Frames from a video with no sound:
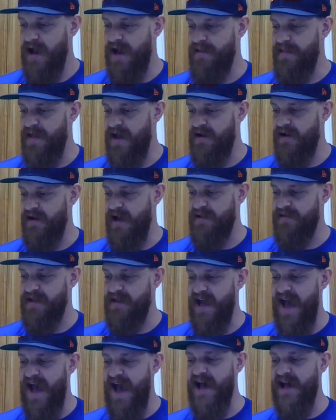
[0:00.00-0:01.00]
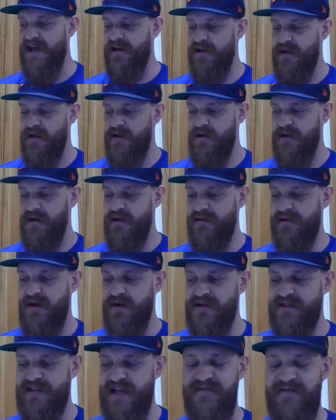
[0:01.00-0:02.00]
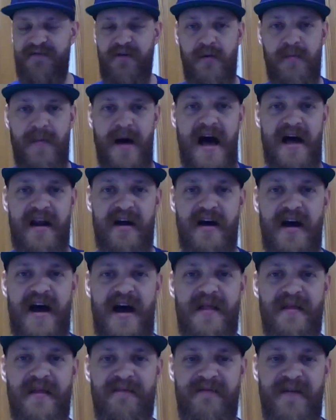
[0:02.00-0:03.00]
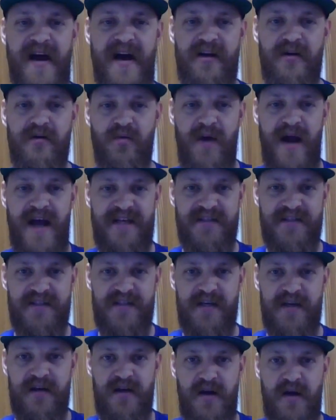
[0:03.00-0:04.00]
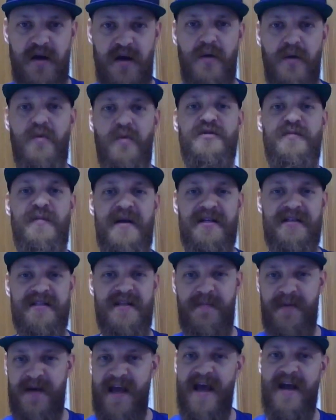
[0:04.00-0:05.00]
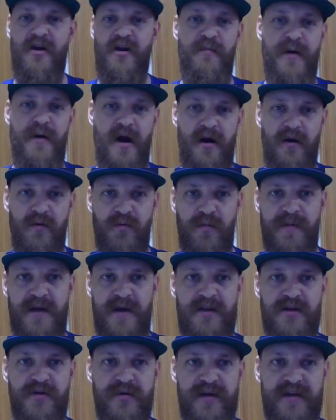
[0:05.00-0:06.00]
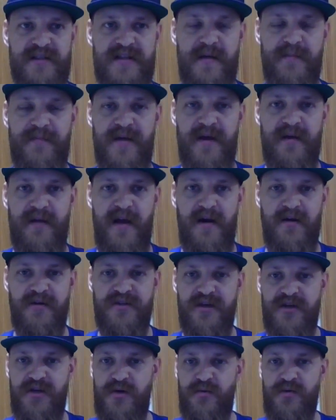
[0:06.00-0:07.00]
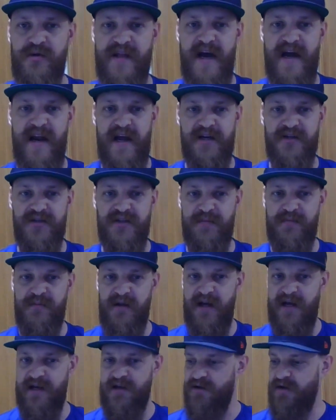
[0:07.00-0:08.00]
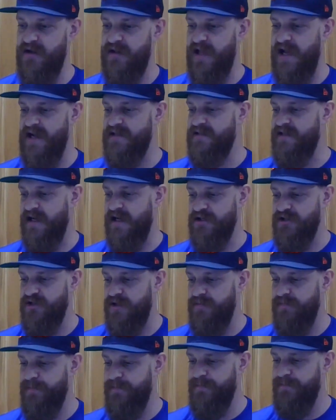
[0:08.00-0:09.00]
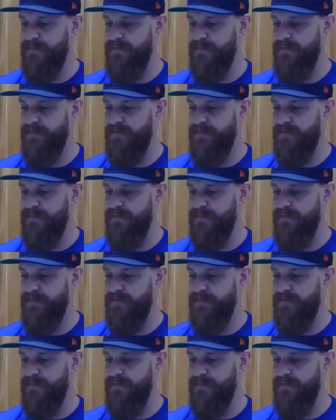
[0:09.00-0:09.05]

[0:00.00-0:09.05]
And then at the end, there is a fermata on the final rest, which means the piano part will be doing something there. So you will not actually play during that section.